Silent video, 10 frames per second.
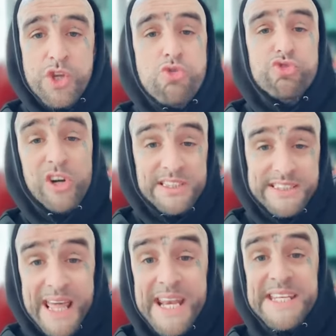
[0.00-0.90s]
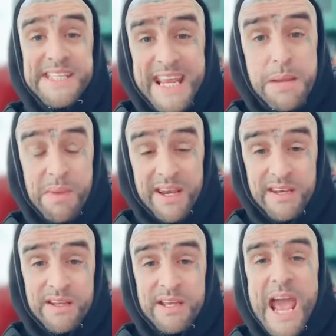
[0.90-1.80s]
You trust that a demon
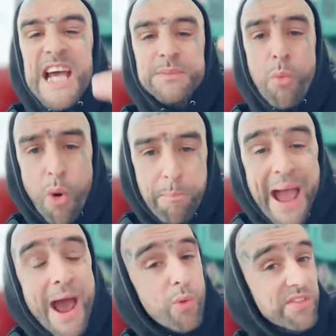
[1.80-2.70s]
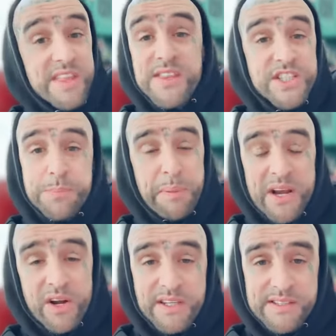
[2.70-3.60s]
has more power than the
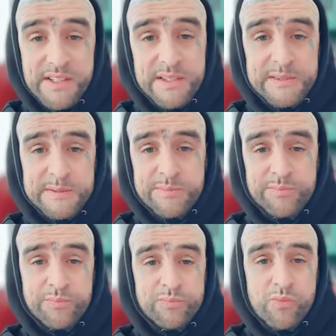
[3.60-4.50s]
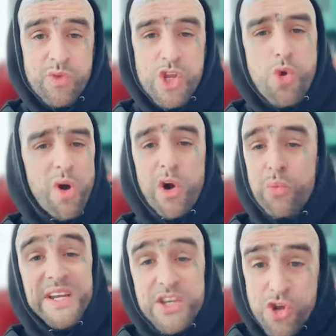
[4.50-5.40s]
Spirit. You are a
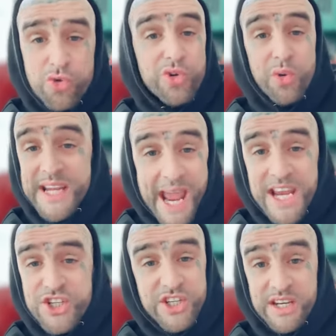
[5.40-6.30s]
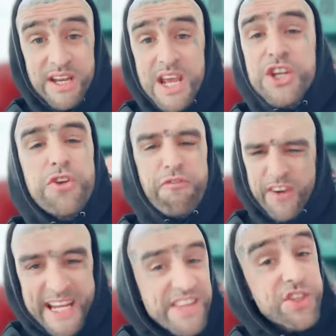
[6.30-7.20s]
renewed creation. Do you
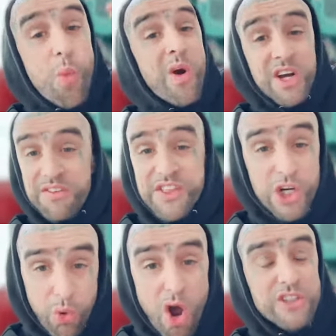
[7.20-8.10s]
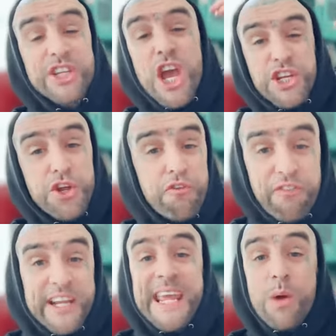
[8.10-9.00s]
forget the work of the cross? Do you
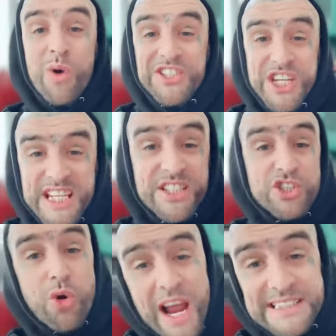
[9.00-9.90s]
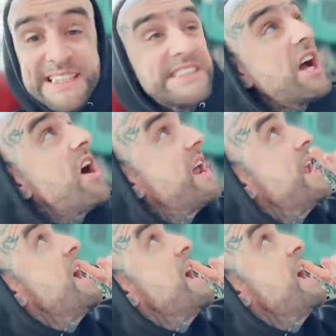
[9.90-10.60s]
forget what Jesus Christ has done?